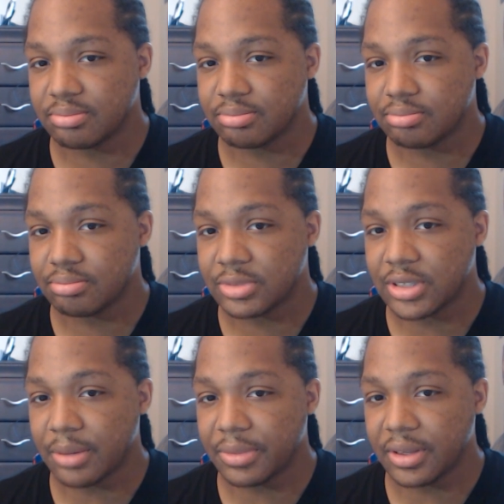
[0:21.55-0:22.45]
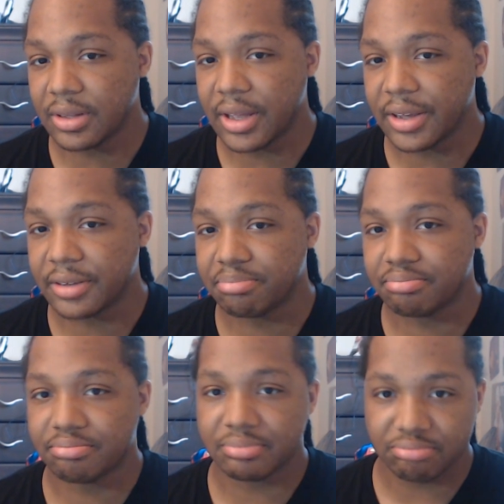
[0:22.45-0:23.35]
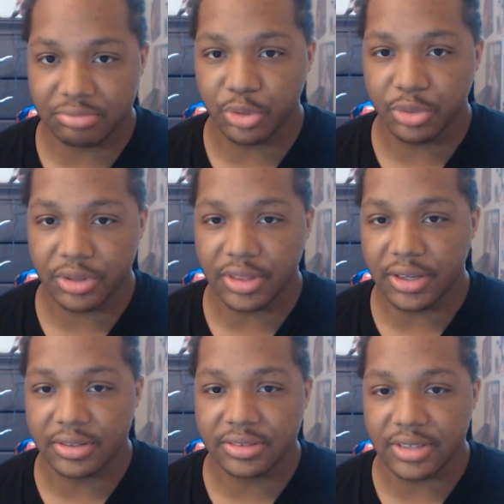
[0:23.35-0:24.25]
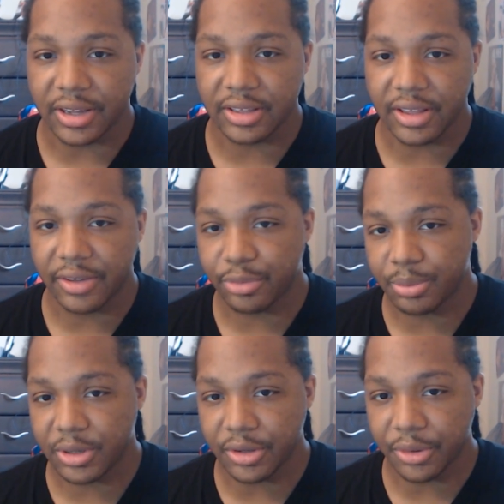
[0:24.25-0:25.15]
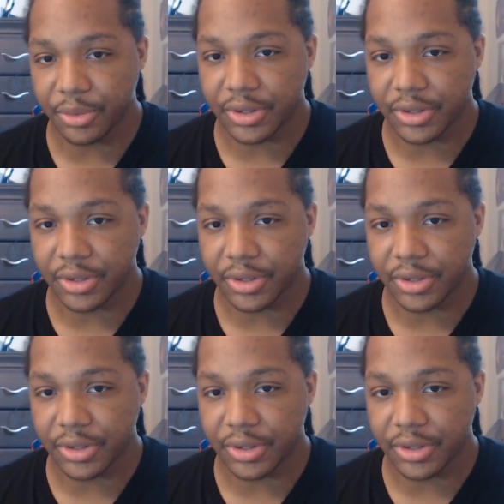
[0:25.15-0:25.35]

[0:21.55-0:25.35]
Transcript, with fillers: something like you would think Second Life would be doing.